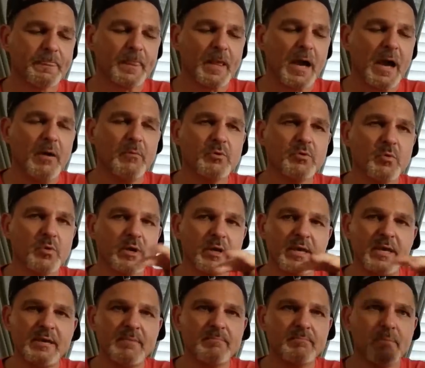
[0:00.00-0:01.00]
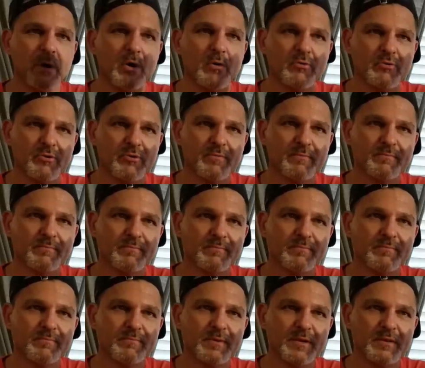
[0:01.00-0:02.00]
I would want to keep both
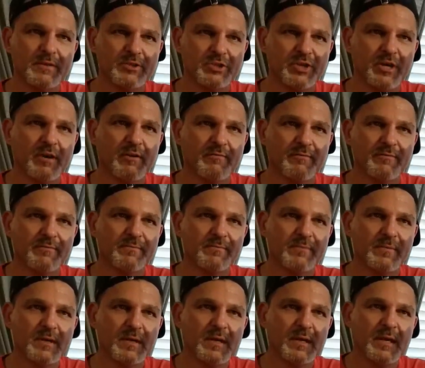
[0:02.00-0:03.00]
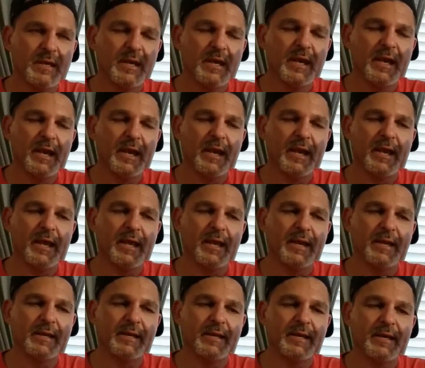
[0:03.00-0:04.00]
mm-hmm. in the shelf. Mm-hmm.
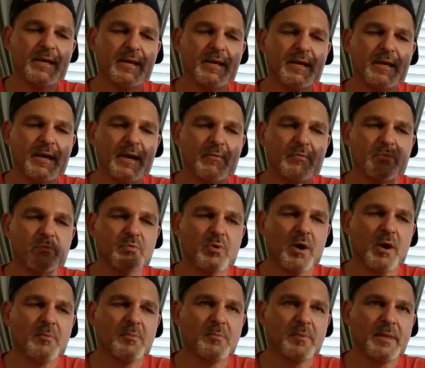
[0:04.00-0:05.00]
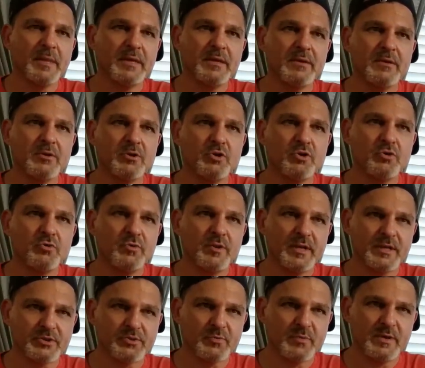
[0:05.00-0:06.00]
And I would probably do
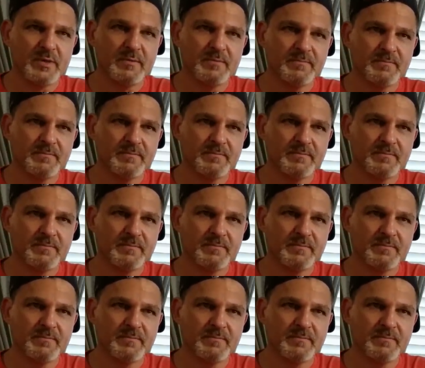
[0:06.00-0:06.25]
this one,